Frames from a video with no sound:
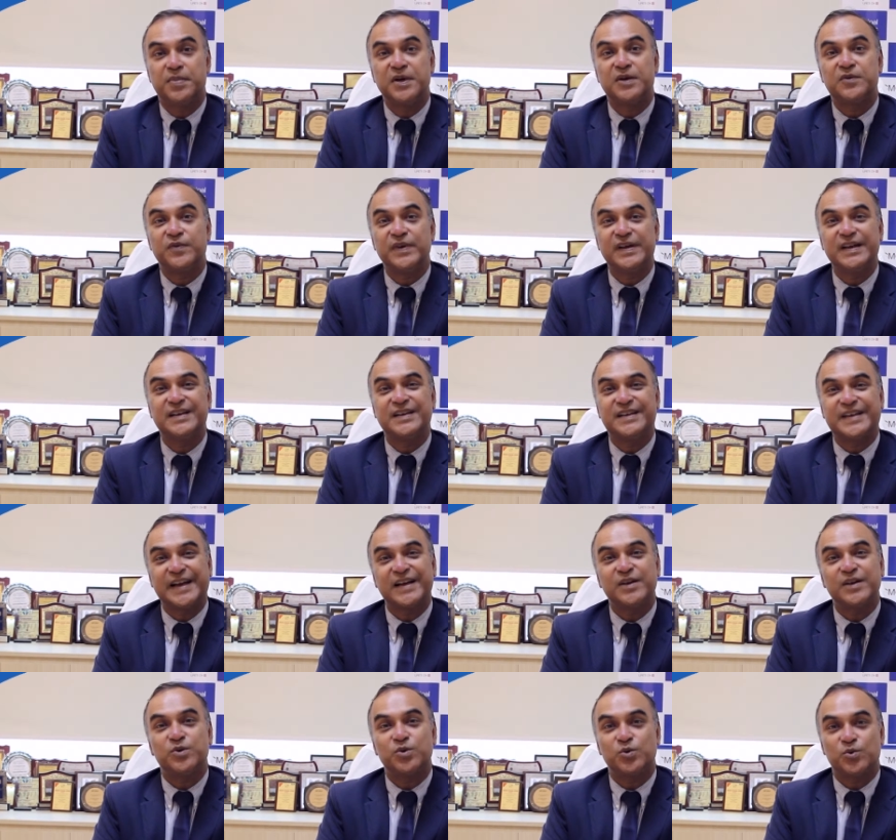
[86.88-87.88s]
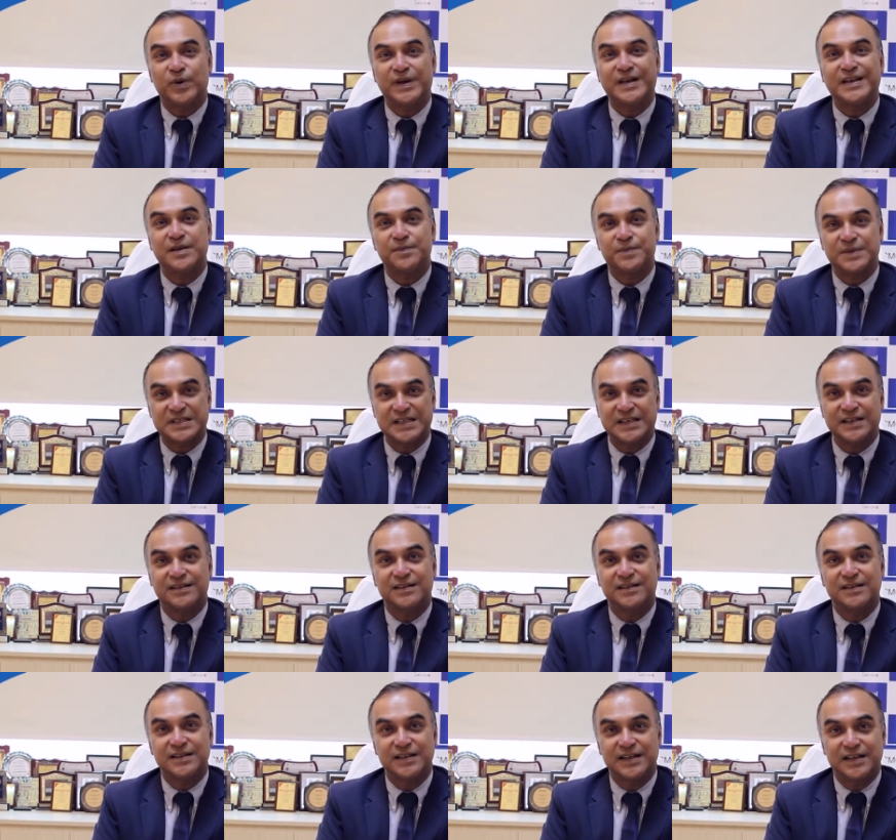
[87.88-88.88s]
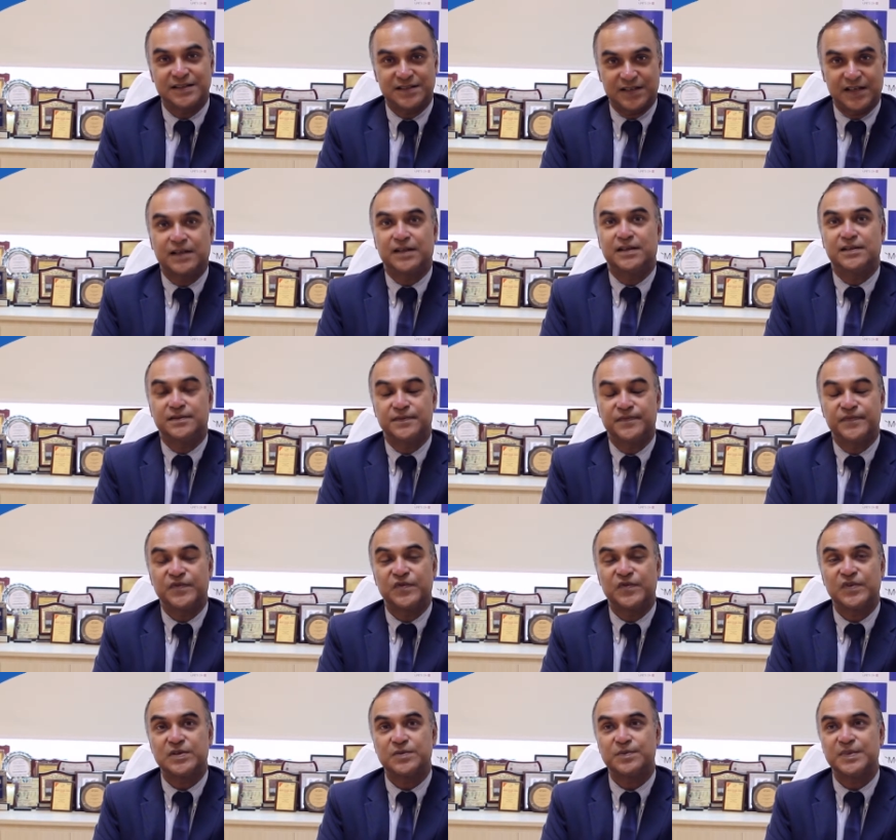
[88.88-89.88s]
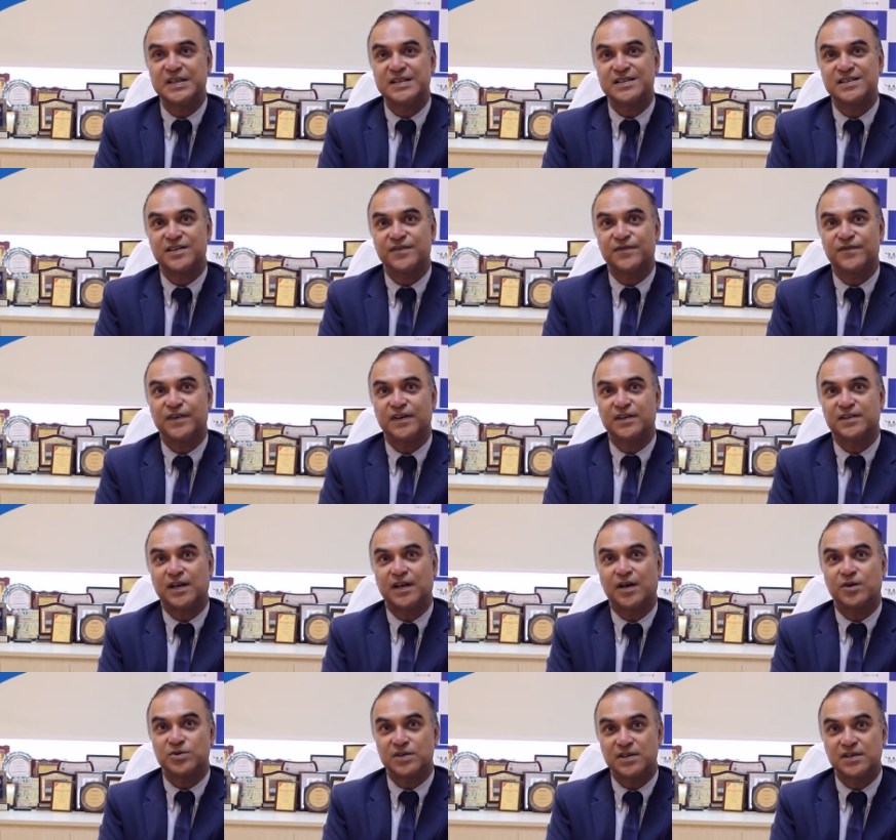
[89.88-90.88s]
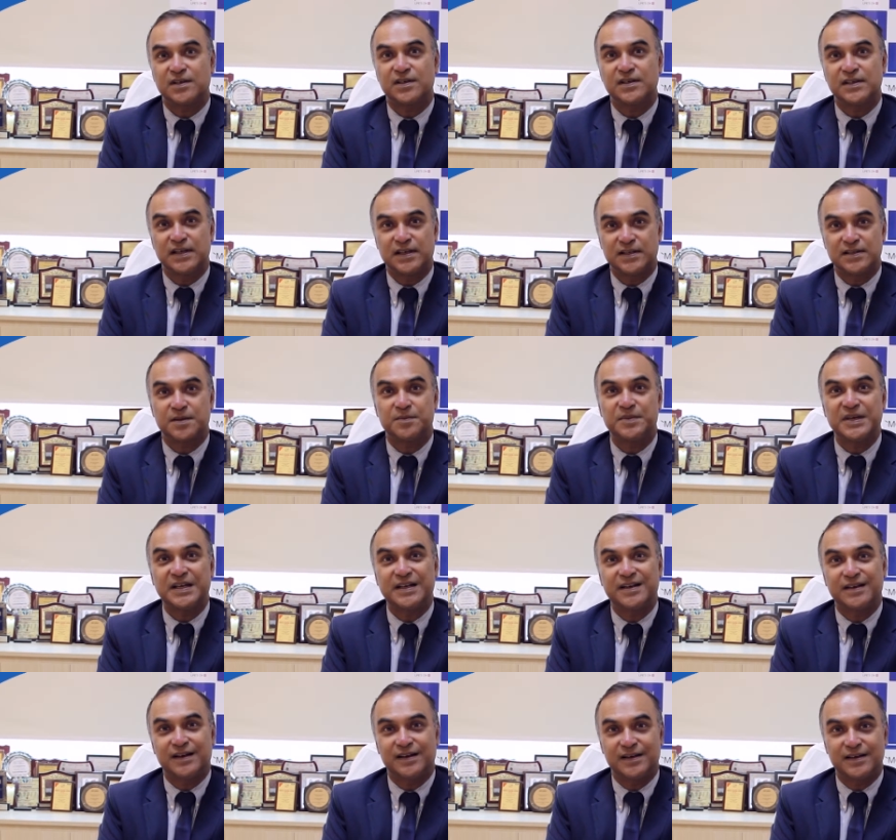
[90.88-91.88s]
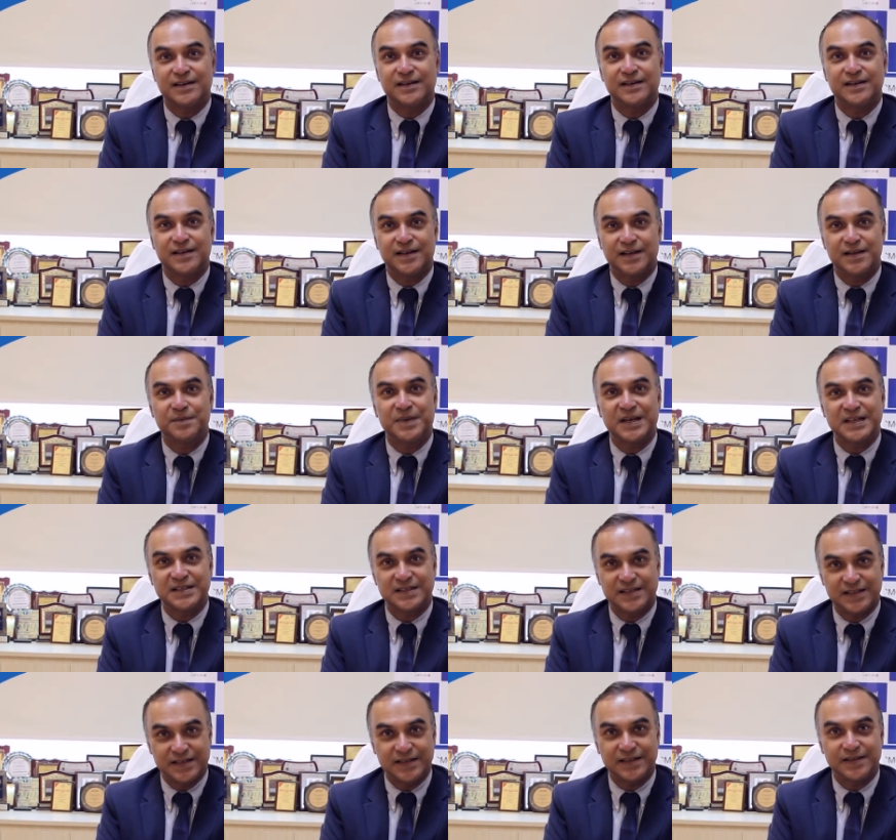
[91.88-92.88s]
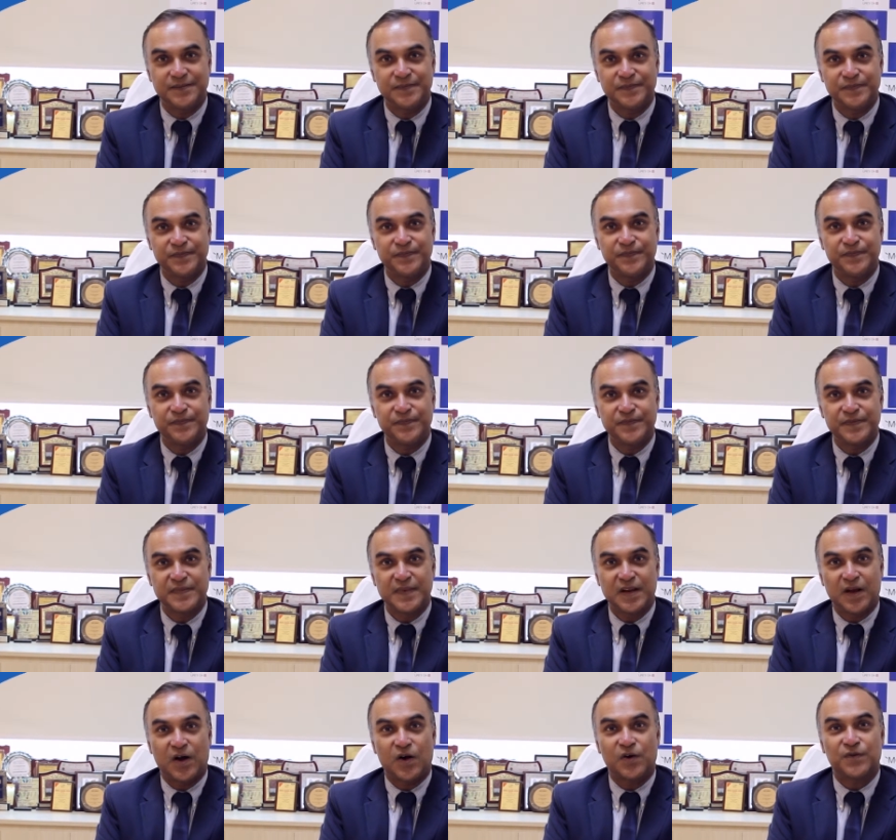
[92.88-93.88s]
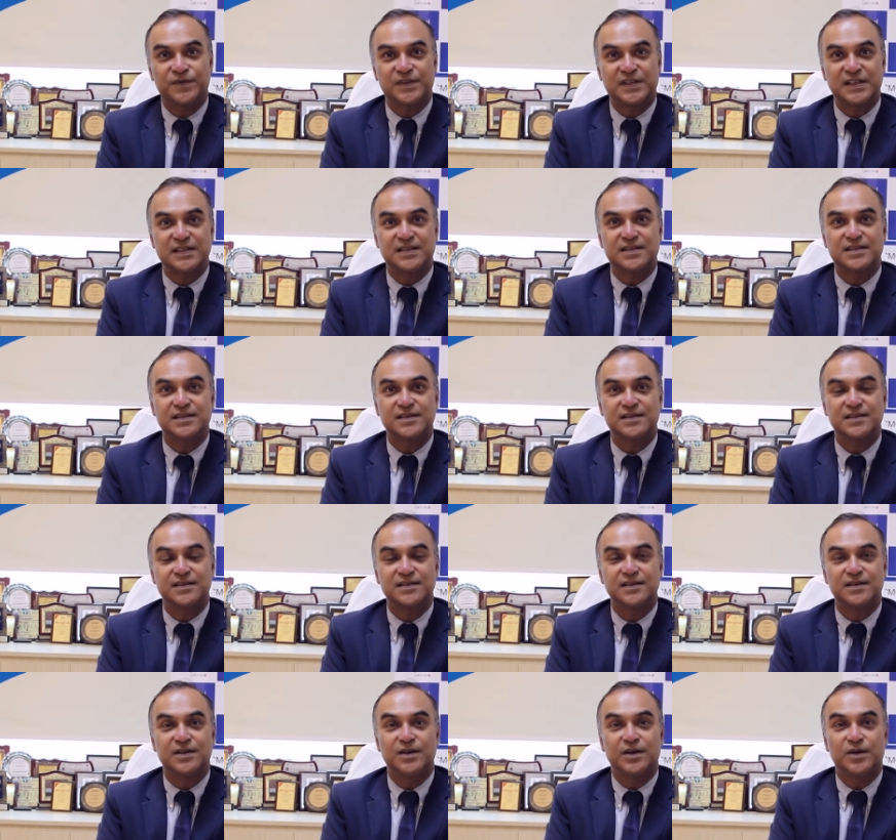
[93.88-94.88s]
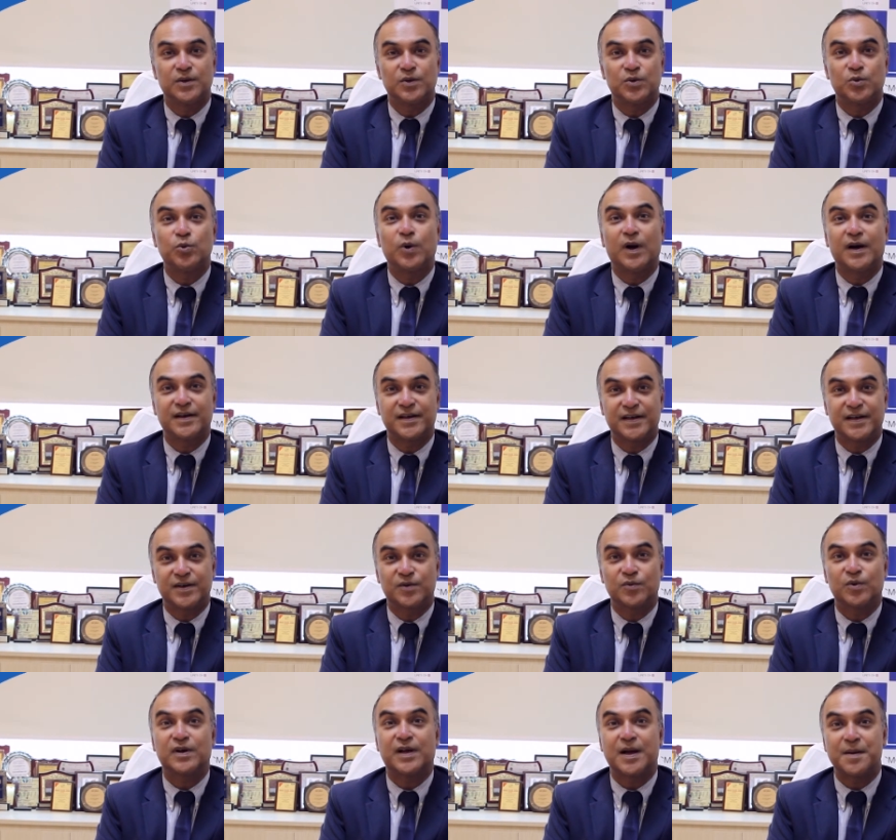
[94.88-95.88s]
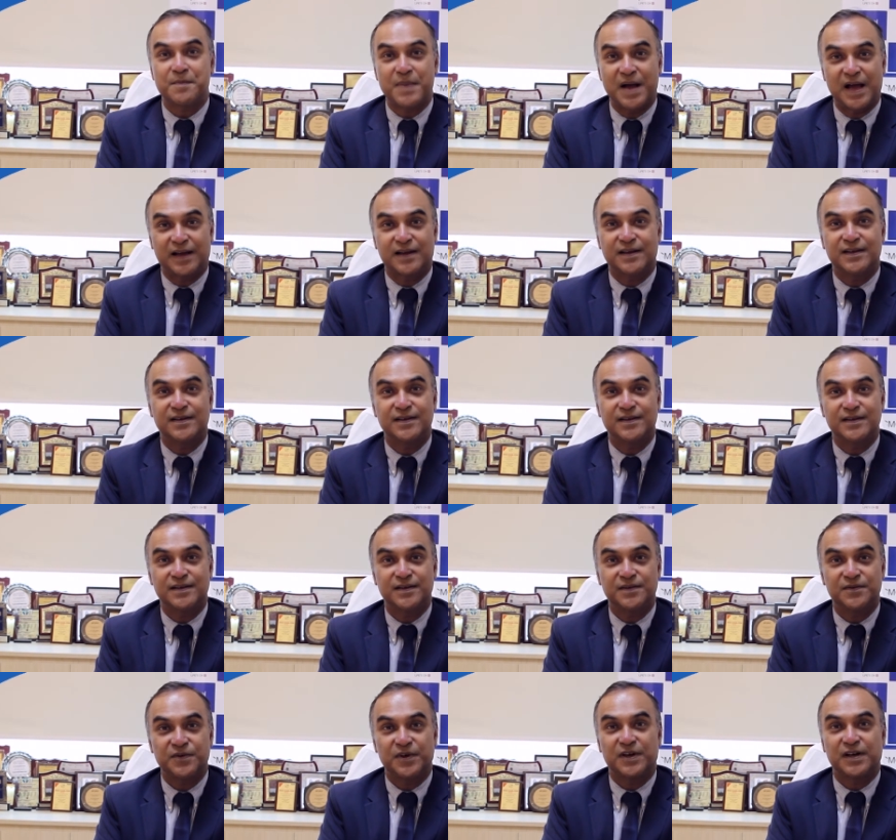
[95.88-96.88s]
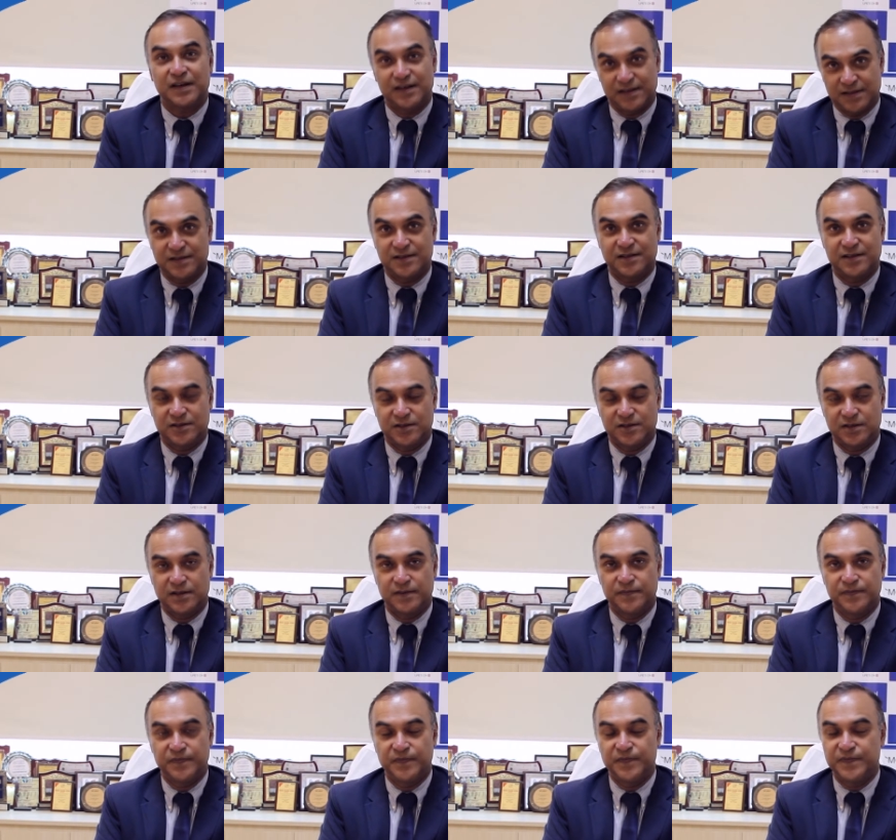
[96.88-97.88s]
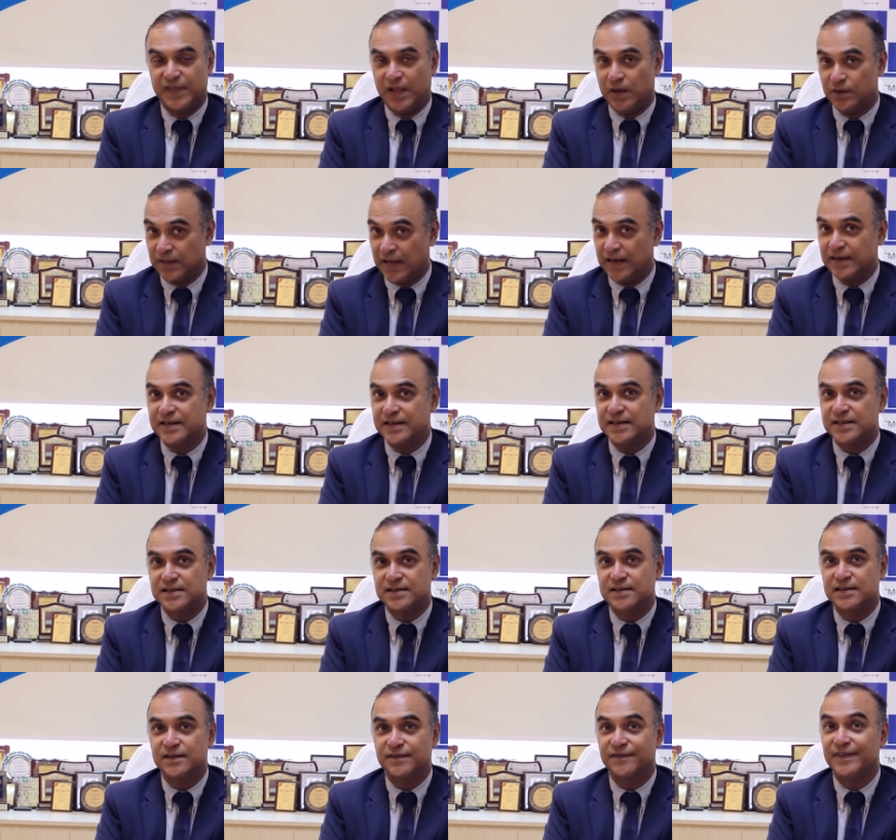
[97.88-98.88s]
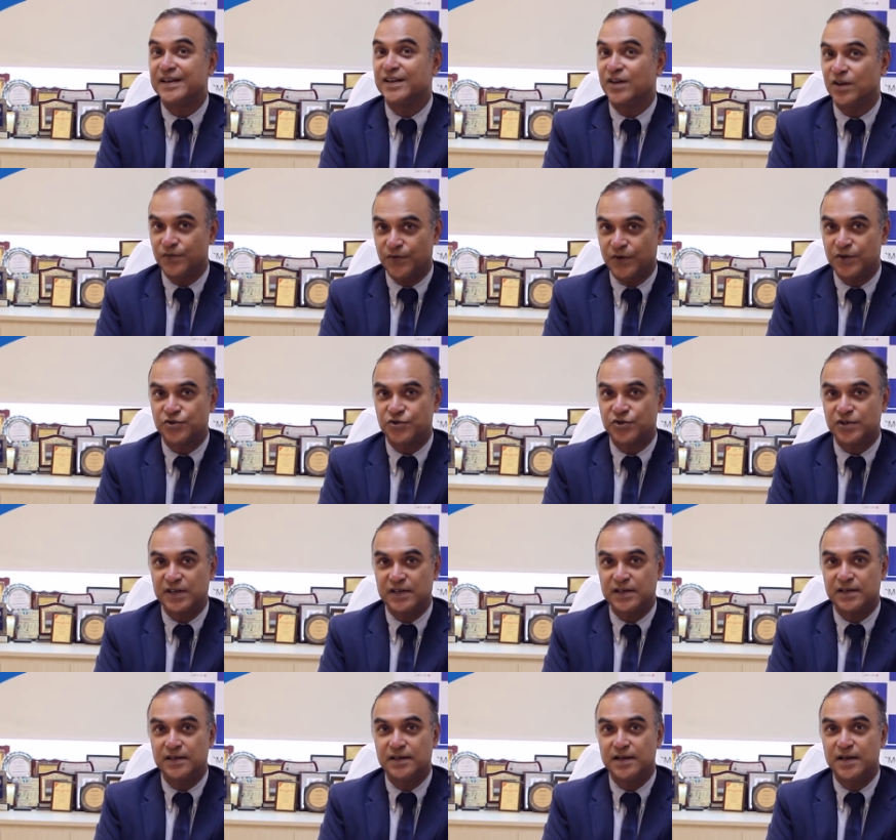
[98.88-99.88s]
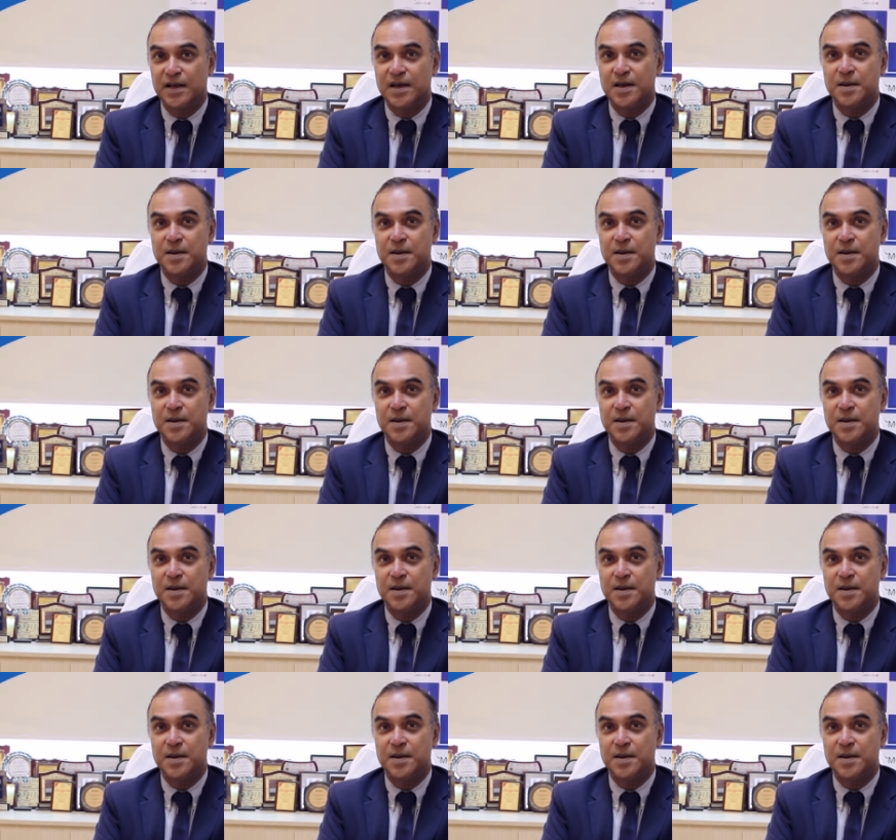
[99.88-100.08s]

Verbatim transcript: Between 10 to 20 percent hernias recur, which means if a thousand hernias are being done in my city, of this, 200 would come back for another surgery. Now that is very unfortunate.